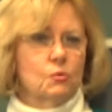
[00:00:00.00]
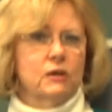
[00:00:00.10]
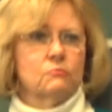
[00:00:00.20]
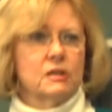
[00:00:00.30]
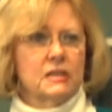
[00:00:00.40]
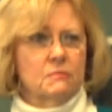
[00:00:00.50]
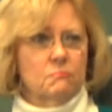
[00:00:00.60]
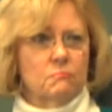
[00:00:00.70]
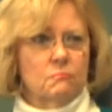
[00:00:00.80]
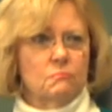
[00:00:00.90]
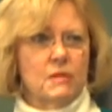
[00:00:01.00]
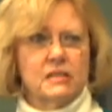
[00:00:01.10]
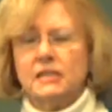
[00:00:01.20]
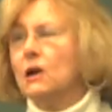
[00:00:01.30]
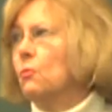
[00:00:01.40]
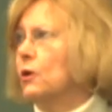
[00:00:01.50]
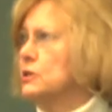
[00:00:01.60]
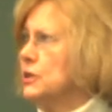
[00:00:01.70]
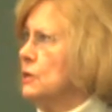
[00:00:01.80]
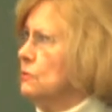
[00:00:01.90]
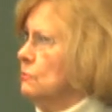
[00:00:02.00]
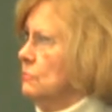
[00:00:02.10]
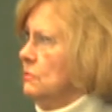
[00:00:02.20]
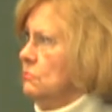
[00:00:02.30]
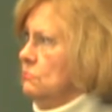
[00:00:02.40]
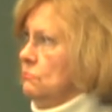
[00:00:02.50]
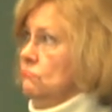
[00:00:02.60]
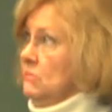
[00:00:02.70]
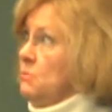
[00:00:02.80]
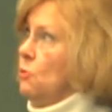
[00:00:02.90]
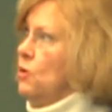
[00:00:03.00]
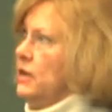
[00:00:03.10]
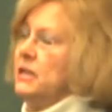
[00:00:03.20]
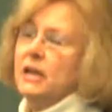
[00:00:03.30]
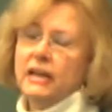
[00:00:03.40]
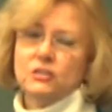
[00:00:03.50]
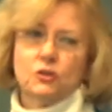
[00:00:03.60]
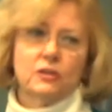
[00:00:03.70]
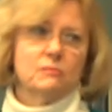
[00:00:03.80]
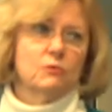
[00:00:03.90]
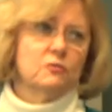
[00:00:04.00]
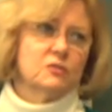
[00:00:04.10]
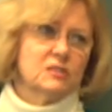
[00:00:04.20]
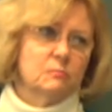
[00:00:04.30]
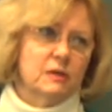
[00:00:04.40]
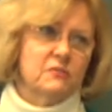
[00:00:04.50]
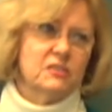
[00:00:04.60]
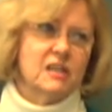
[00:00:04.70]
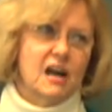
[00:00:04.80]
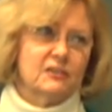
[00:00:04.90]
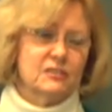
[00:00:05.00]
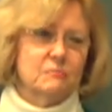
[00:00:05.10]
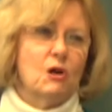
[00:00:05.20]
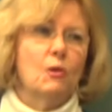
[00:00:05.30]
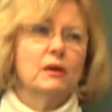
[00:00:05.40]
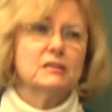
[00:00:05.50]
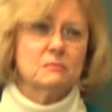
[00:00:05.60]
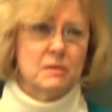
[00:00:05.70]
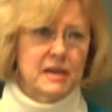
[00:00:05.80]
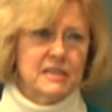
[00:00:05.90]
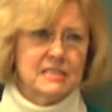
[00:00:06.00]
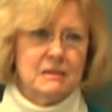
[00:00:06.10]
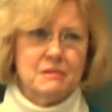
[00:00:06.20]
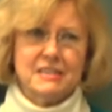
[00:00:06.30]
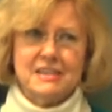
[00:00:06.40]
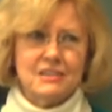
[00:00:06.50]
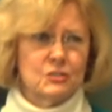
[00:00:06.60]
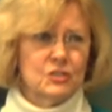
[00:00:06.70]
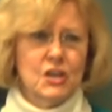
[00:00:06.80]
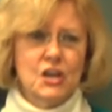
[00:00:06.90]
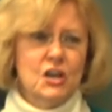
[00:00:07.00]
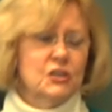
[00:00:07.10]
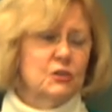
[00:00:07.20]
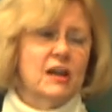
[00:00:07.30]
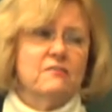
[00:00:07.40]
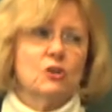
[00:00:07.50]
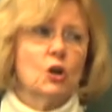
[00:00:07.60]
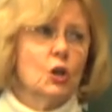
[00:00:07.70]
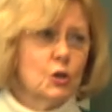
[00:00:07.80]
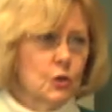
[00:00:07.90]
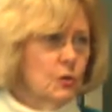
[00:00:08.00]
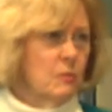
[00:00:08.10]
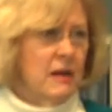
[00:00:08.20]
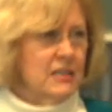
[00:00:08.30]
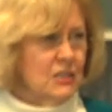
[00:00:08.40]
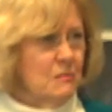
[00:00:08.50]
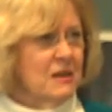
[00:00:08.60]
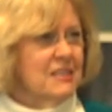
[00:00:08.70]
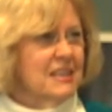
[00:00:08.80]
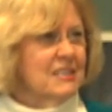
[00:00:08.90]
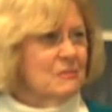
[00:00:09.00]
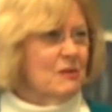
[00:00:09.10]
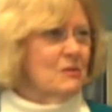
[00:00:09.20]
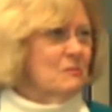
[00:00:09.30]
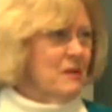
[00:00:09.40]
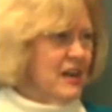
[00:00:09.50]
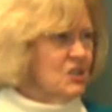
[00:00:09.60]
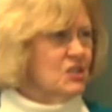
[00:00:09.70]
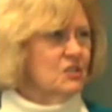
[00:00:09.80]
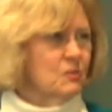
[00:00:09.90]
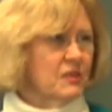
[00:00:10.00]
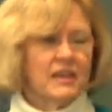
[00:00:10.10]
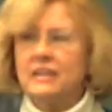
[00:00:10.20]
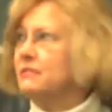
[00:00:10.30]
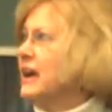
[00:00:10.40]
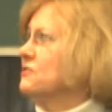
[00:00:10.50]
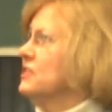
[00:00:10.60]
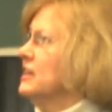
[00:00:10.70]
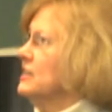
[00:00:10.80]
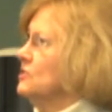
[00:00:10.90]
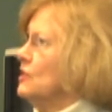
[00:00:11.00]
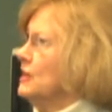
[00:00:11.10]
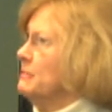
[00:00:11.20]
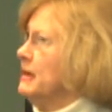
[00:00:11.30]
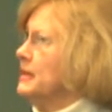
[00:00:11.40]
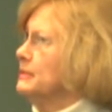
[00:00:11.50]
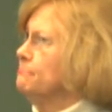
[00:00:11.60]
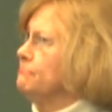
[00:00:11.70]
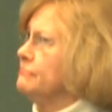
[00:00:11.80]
what really makes our work so important and certainly moves us above the doctors. I'm always amazed how my doctors don't have a clue about so many things about the patients when they, after they are talking about them.